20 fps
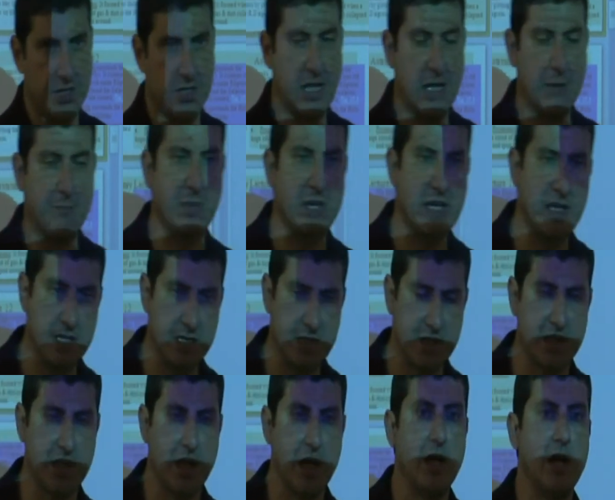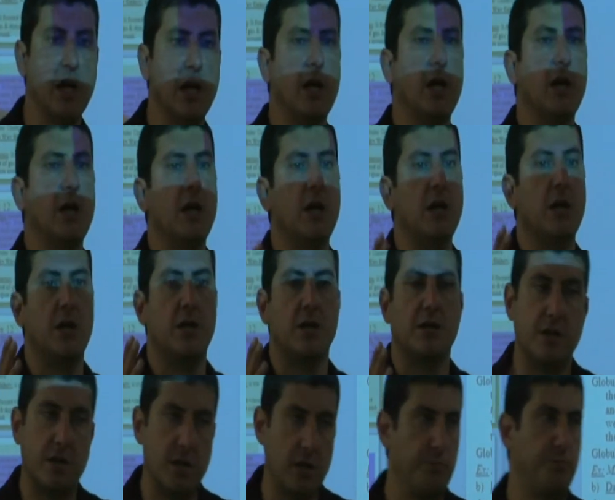That means
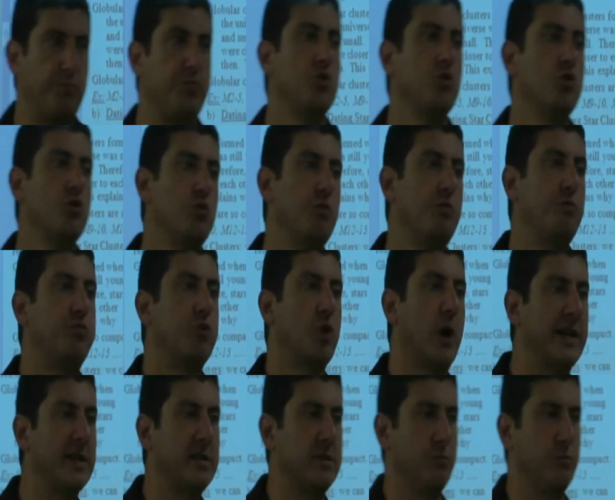the blue bright